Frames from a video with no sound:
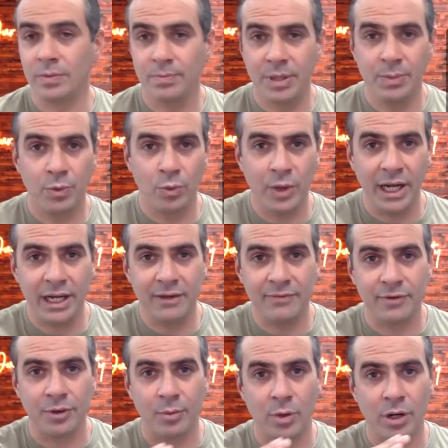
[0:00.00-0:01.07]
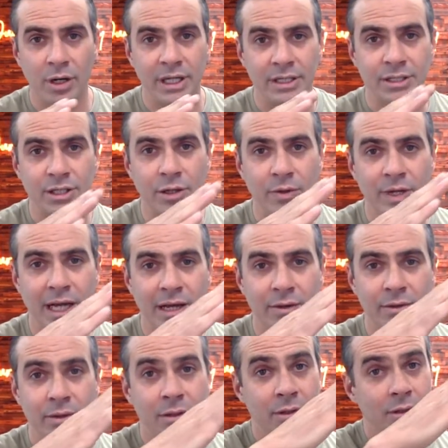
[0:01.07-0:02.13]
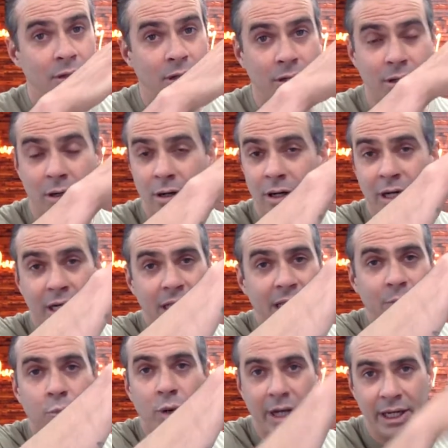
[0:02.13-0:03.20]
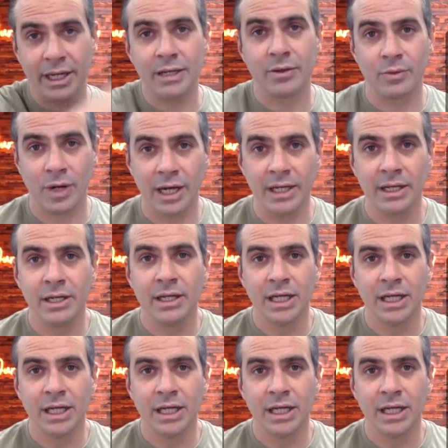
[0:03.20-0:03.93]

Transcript: people waiting for the market to go down are going to keep waiting, right?